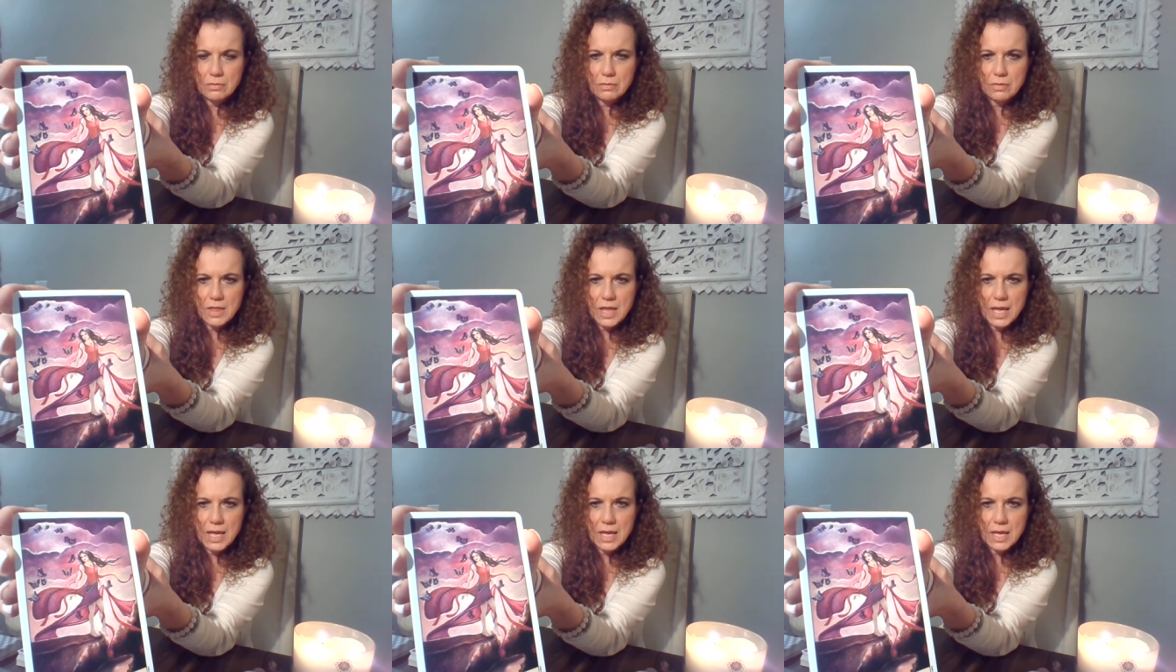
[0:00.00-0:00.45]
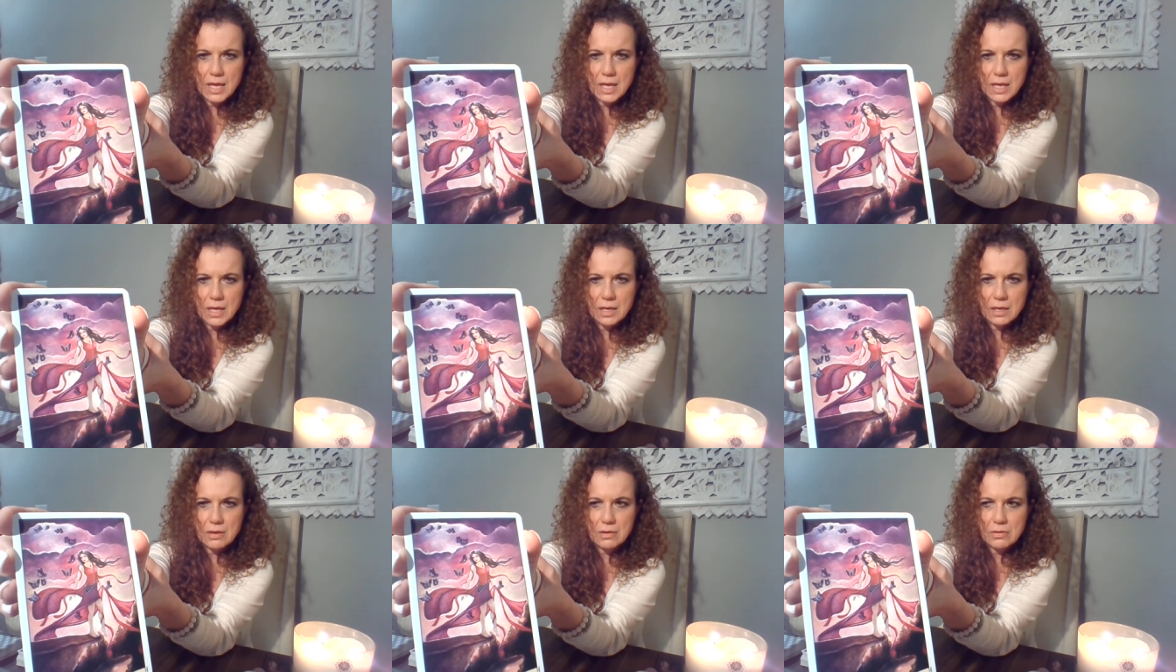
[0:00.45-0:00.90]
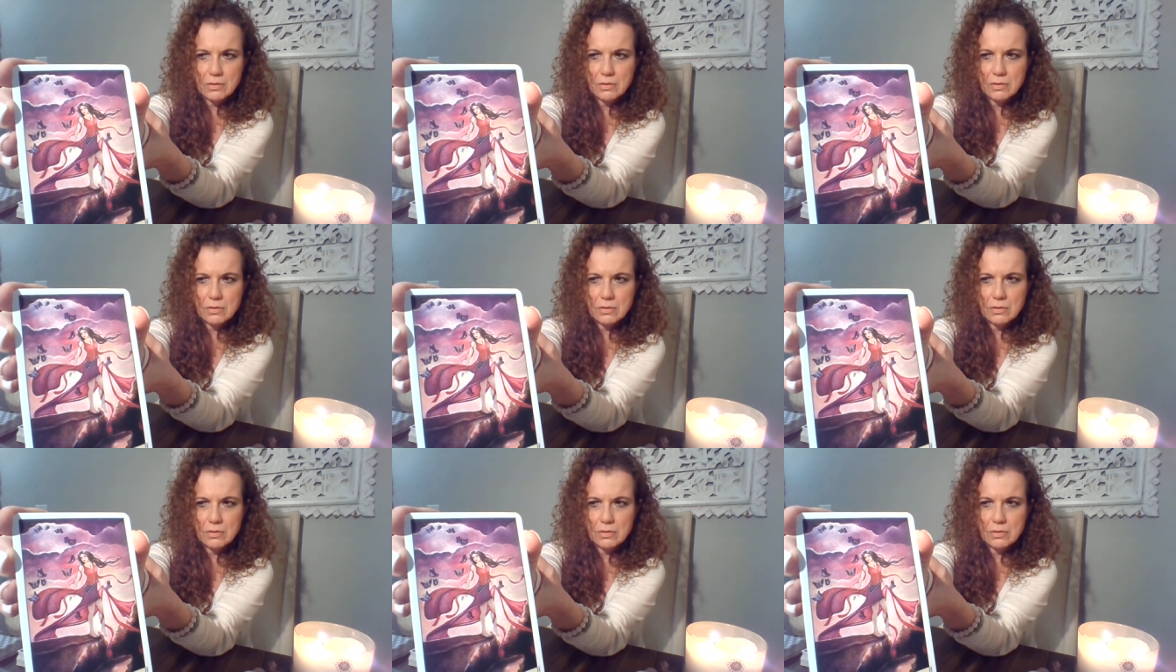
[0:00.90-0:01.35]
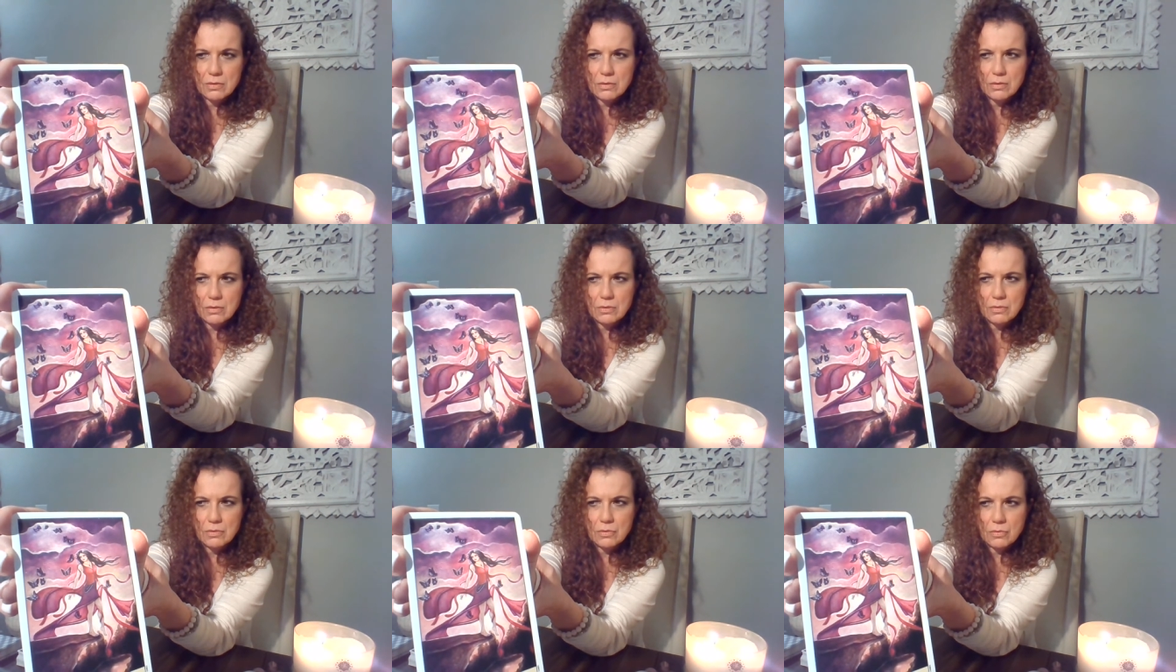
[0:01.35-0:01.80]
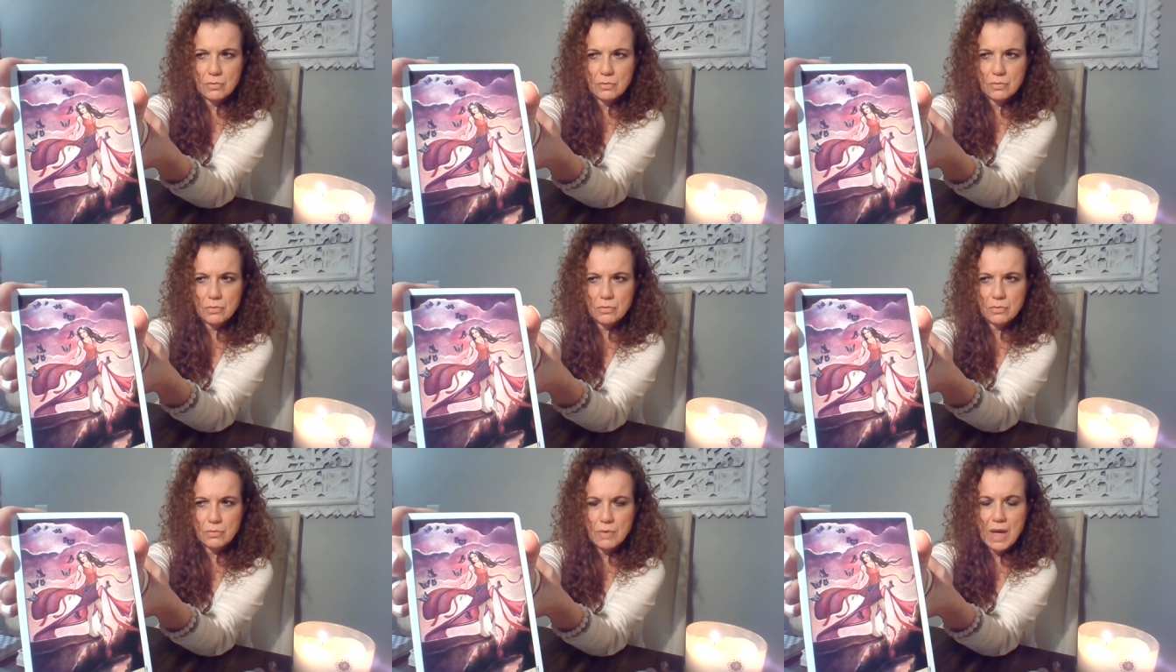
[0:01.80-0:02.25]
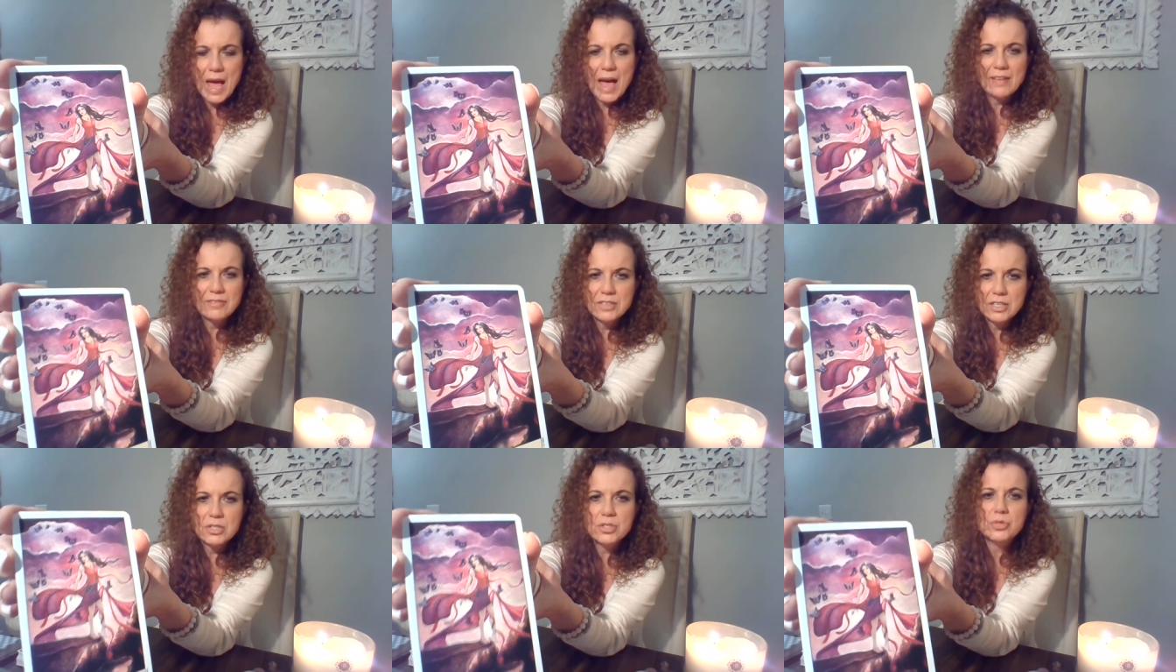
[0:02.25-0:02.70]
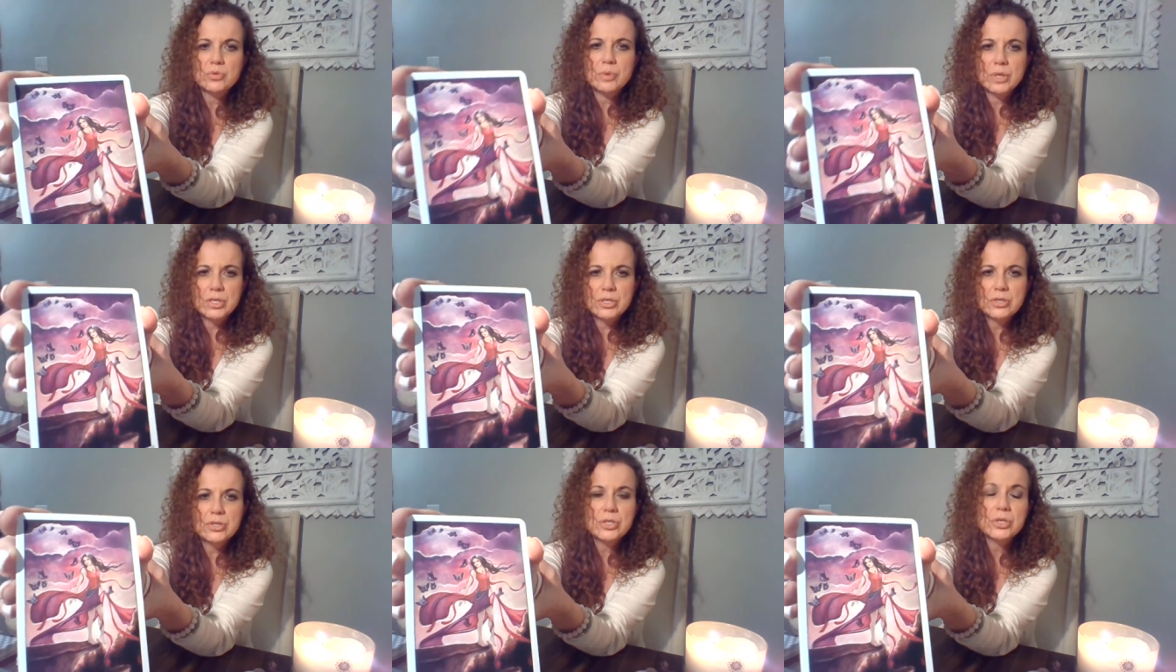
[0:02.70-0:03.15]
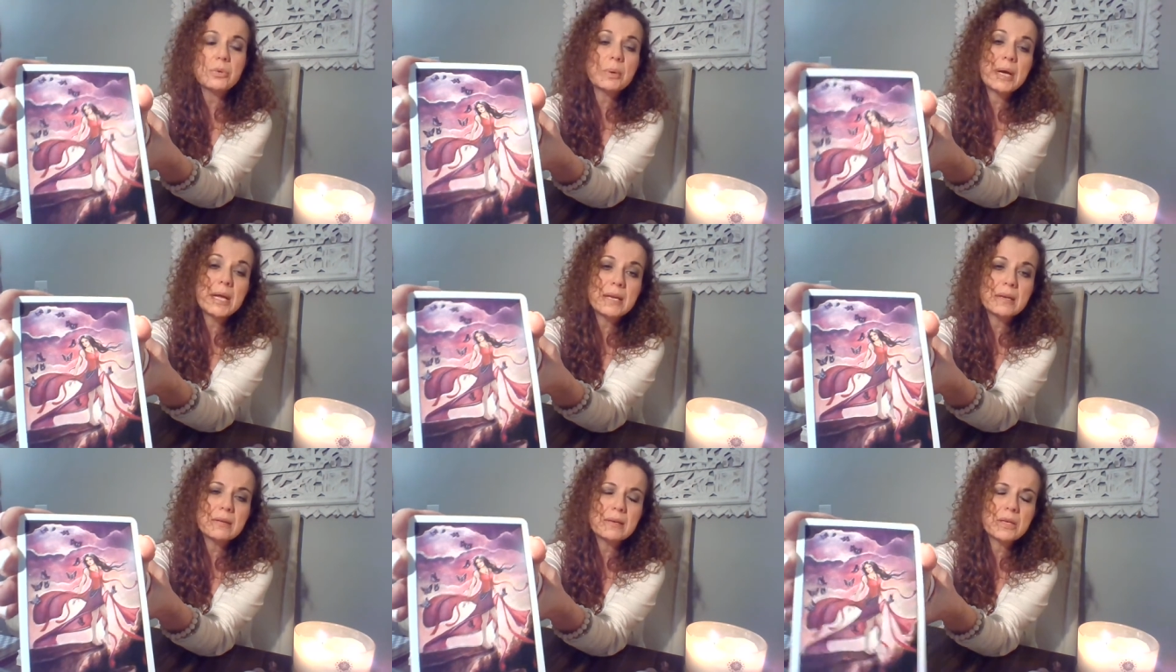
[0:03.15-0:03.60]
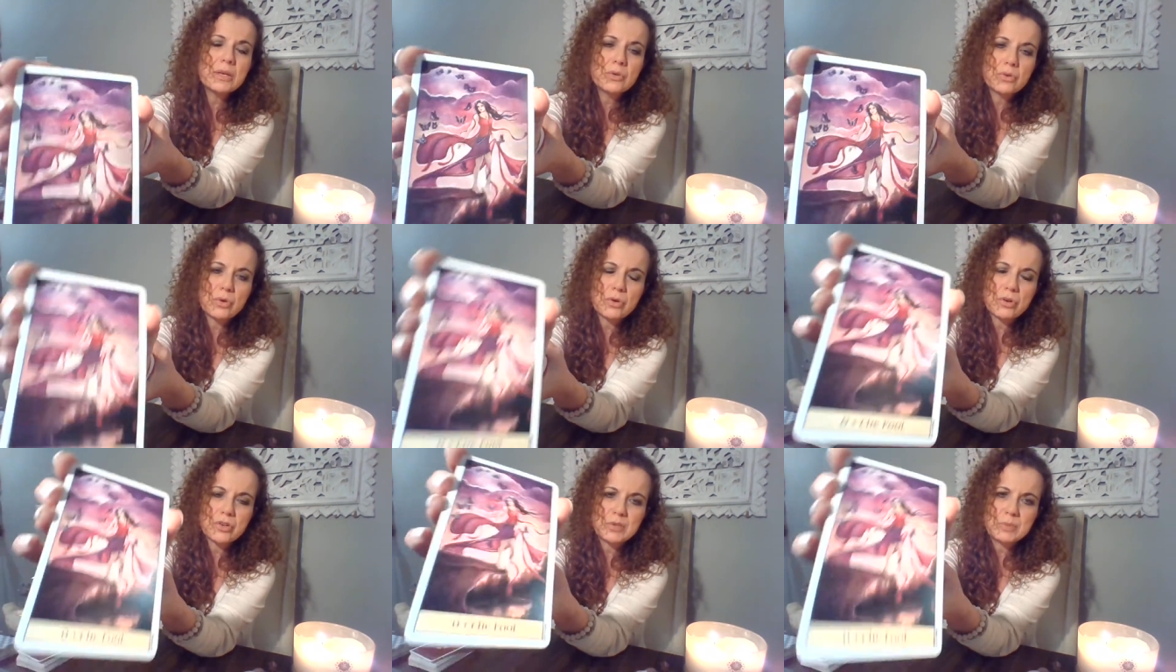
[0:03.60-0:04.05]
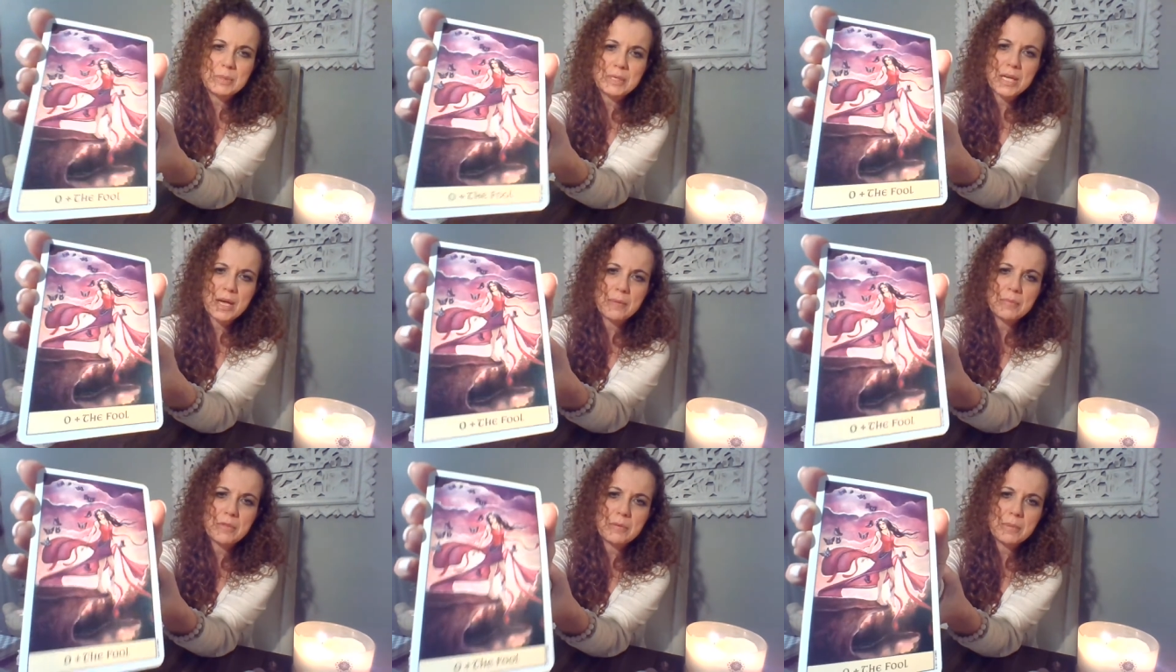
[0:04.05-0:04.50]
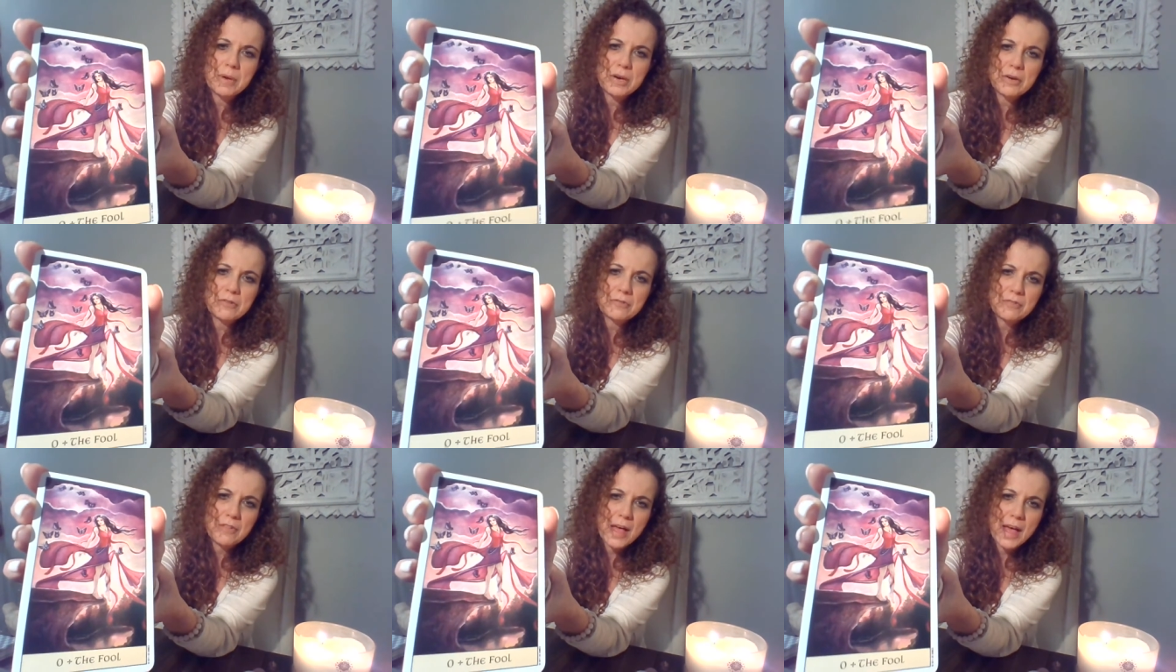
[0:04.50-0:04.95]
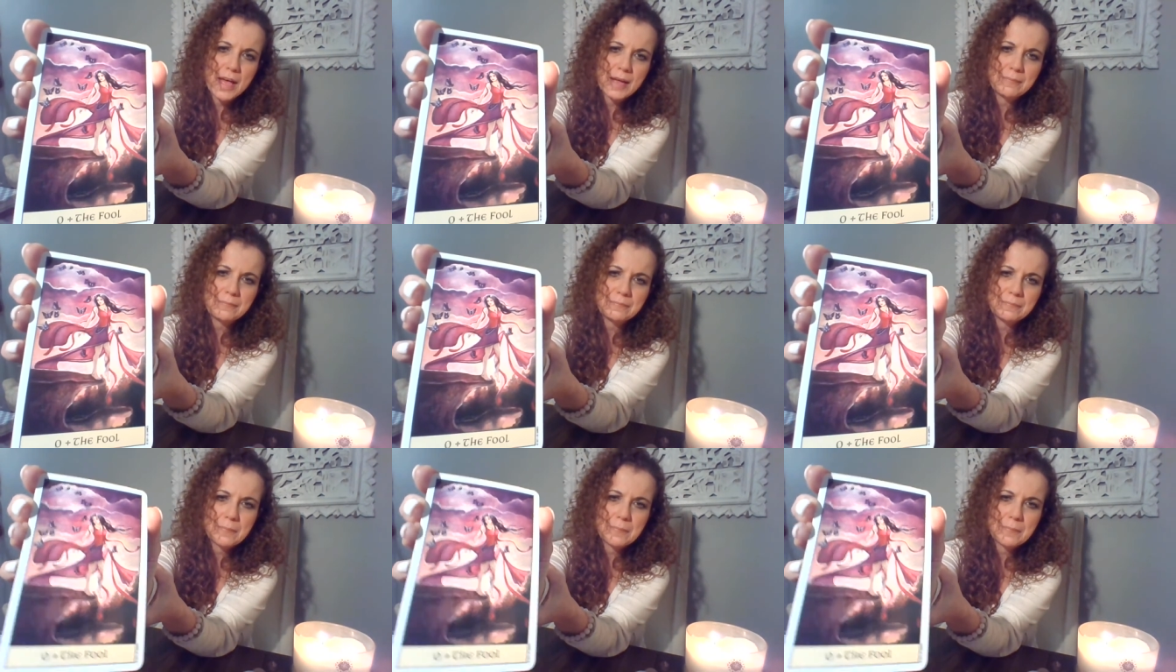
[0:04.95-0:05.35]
they have to surrender to it in order to become the butterfly.